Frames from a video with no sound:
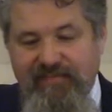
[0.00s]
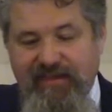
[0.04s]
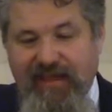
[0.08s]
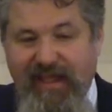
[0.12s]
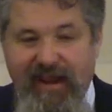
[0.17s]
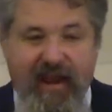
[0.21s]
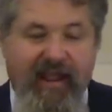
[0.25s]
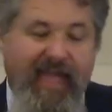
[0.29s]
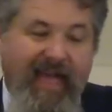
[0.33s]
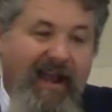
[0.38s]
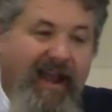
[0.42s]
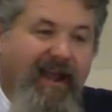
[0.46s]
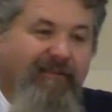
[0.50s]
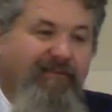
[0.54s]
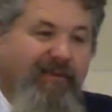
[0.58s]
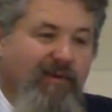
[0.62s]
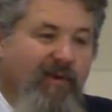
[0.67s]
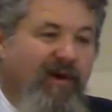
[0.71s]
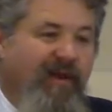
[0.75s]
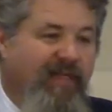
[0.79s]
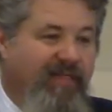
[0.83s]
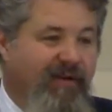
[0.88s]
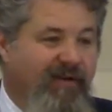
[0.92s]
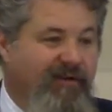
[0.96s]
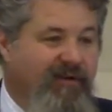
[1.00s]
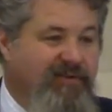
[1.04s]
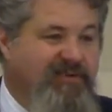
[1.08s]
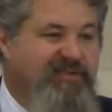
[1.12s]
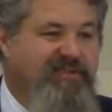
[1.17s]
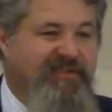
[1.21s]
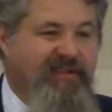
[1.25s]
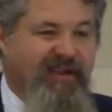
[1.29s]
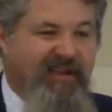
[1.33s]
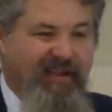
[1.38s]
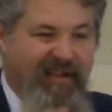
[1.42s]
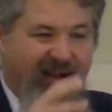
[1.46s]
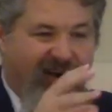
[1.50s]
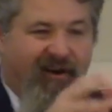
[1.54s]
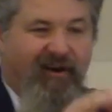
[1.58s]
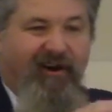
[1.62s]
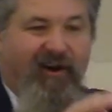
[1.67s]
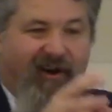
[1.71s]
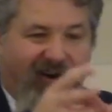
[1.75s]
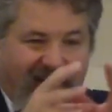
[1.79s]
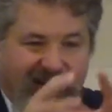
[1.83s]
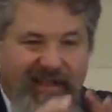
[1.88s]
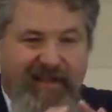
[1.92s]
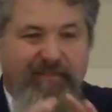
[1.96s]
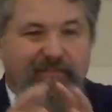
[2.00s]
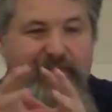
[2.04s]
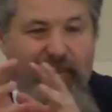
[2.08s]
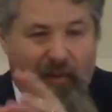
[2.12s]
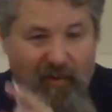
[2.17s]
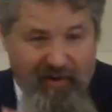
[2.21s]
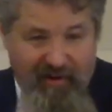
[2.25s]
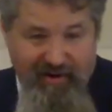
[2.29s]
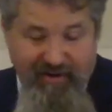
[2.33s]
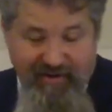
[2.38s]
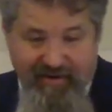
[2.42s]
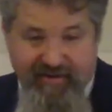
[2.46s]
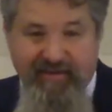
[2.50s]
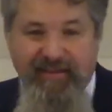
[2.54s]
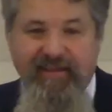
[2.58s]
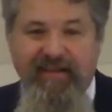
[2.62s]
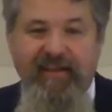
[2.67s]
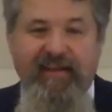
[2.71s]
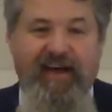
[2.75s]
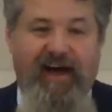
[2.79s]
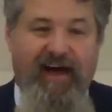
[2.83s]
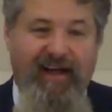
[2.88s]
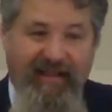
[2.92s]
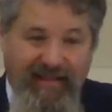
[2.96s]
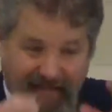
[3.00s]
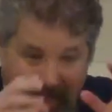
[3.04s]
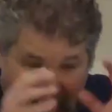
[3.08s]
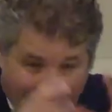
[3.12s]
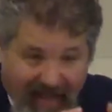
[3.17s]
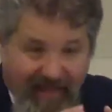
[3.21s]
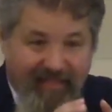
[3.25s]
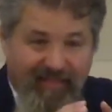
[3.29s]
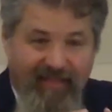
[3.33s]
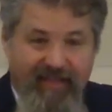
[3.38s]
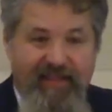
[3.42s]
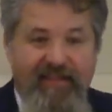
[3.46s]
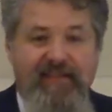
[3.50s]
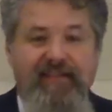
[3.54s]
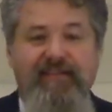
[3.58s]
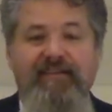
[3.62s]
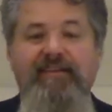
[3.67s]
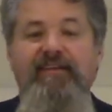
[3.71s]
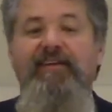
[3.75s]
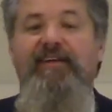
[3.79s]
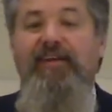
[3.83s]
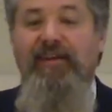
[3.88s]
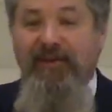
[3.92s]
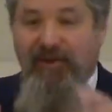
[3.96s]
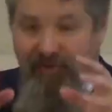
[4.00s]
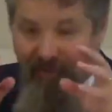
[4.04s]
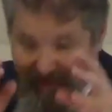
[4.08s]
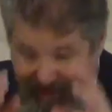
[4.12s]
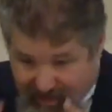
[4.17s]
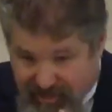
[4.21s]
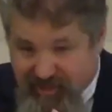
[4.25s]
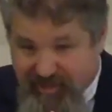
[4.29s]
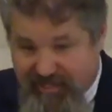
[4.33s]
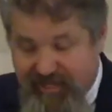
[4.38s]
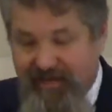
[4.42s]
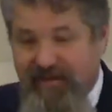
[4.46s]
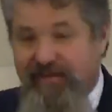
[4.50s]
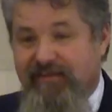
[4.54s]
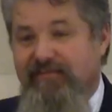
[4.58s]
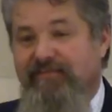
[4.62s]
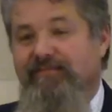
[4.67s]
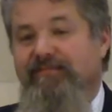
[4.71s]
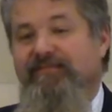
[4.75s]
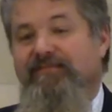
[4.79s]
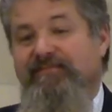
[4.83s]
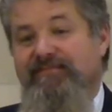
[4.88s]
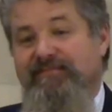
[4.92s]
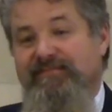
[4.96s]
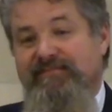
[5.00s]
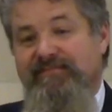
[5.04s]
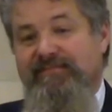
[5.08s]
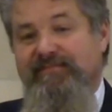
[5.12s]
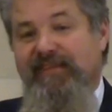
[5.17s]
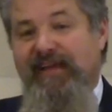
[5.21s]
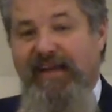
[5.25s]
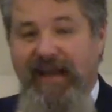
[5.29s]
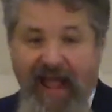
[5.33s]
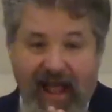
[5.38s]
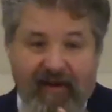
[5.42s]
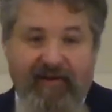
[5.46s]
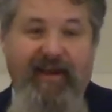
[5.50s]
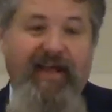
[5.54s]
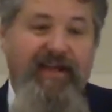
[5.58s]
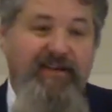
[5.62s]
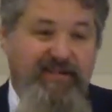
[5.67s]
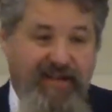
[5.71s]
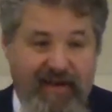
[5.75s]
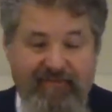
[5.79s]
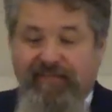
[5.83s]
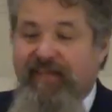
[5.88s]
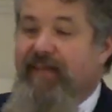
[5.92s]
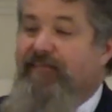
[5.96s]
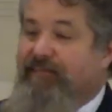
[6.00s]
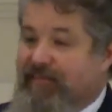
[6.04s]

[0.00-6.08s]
And, and every one of those are, are important. A godly Christian and nowadays you have to